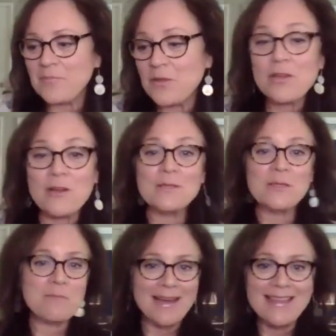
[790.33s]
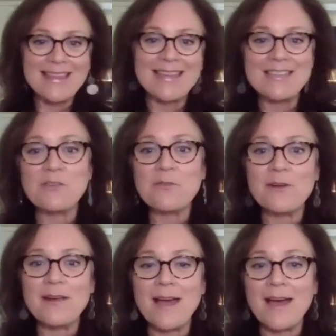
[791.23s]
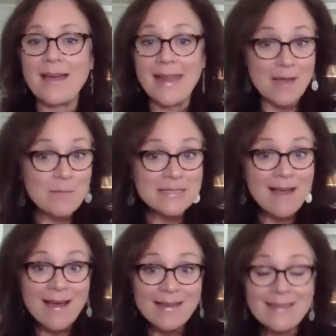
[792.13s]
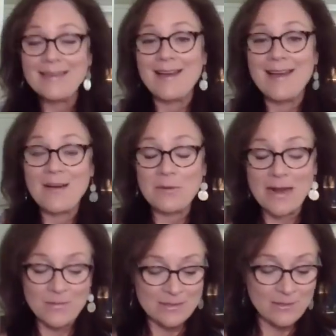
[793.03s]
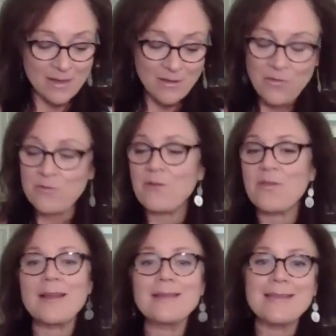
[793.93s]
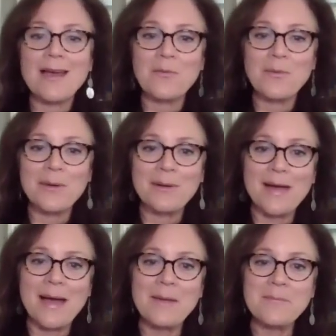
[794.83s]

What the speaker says: You can also buy things over on Amazon. When I was looking through things that were,